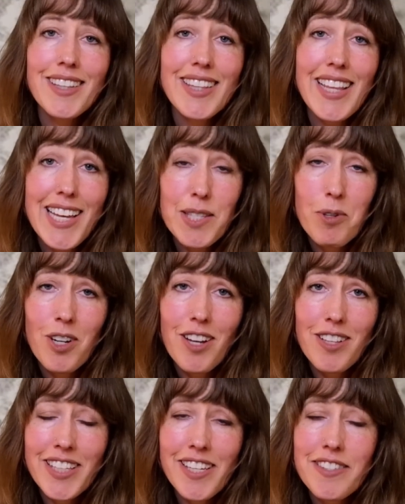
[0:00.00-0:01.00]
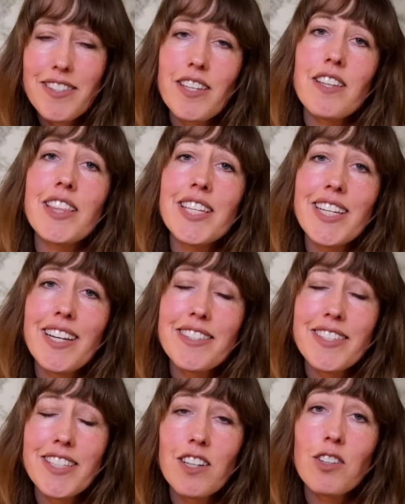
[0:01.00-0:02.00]
Last but not least, a thing I
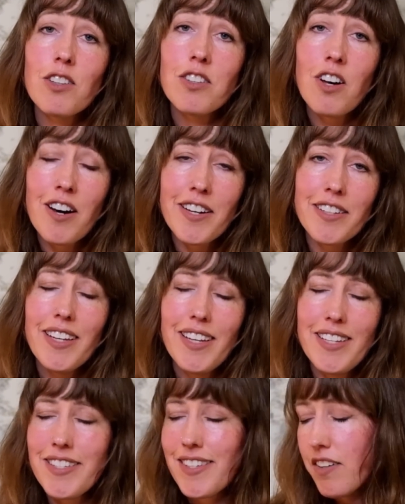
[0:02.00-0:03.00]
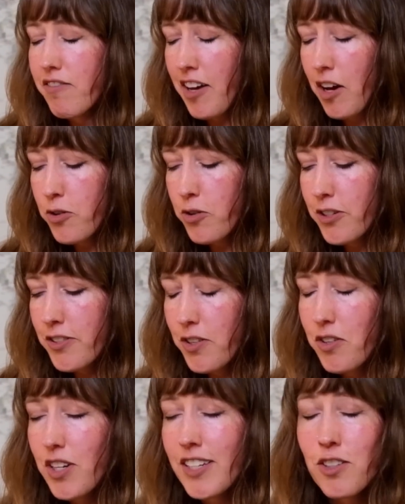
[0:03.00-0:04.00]
see a lot is founders
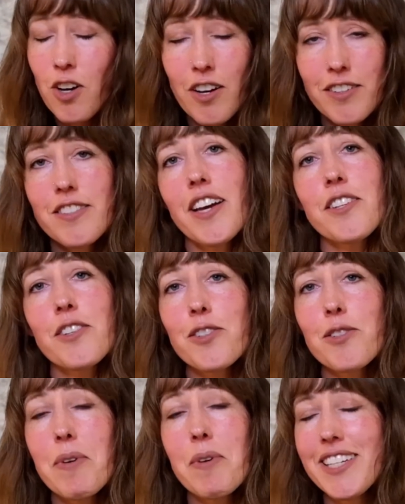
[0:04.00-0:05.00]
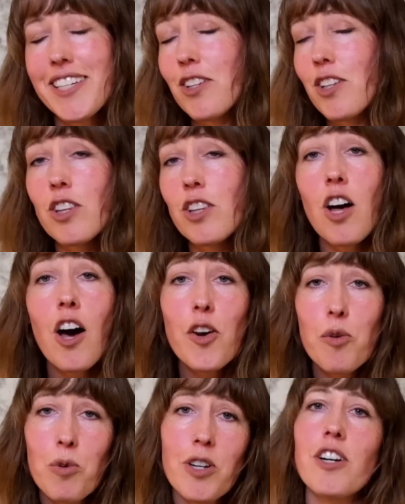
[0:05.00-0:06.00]
and non-designers making a lot of
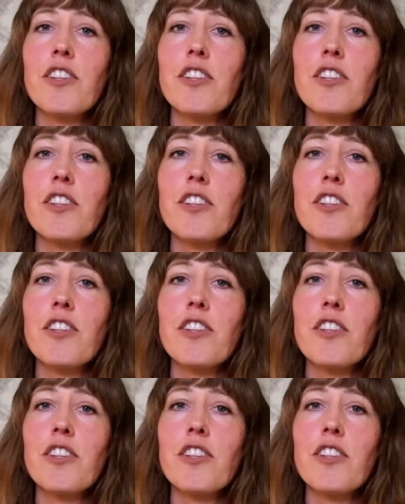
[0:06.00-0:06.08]
work on